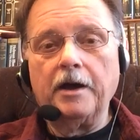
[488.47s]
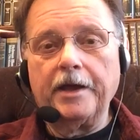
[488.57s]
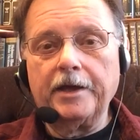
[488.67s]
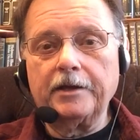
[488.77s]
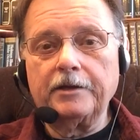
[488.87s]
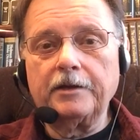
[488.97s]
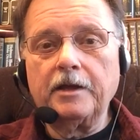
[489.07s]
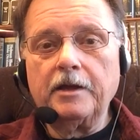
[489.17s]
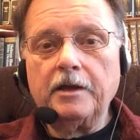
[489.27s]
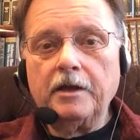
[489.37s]
and
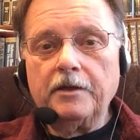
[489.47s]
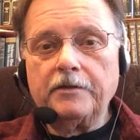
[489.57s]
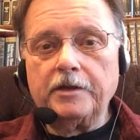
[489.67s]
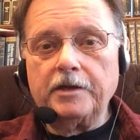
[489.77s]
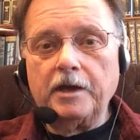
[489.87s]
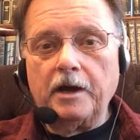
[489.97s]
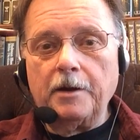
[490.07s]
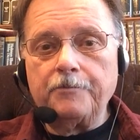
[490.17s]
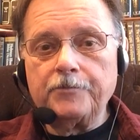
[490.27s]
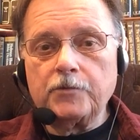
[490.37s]

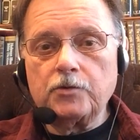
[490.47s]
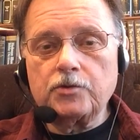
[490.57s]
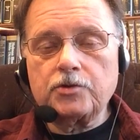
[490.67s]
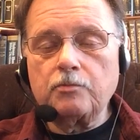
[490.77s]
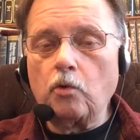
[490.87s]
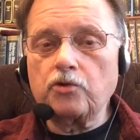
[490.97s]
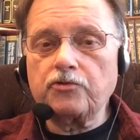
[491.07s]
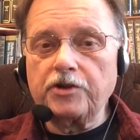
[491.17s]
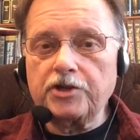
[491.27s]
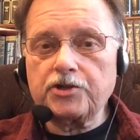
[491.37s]
the more
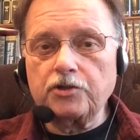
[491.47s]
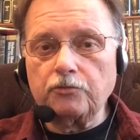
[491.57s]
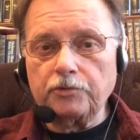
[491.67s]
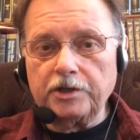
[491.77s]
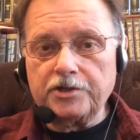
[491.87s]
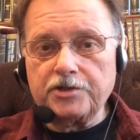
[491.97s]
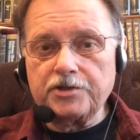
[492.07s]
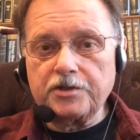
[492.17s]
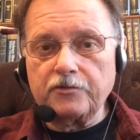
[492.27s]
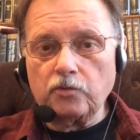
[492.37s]
traditional
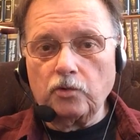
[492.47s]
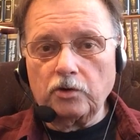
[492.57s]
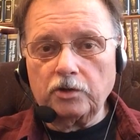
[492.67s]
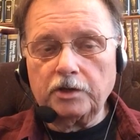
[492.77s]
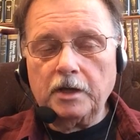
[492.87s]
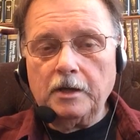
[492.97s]
religions of the world.